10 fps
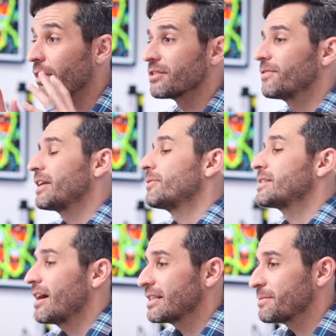while this video is
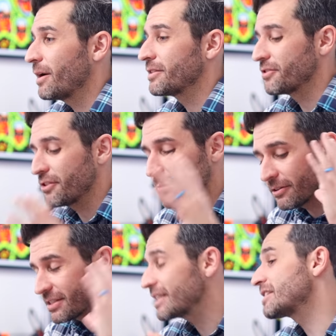not sponsored,
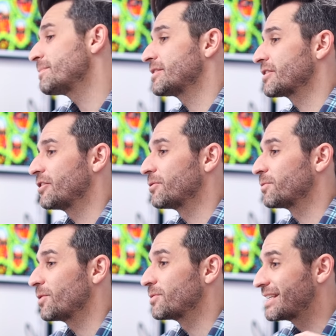about six months ago,
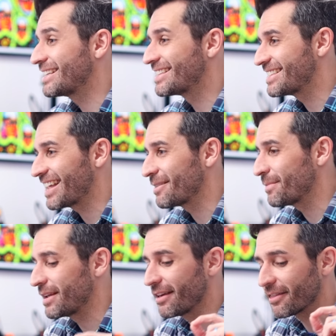Rode did send
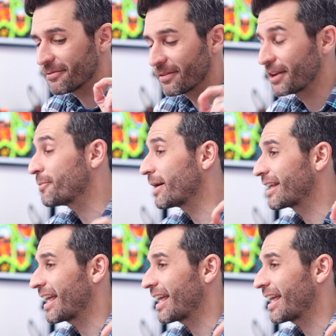me the Mic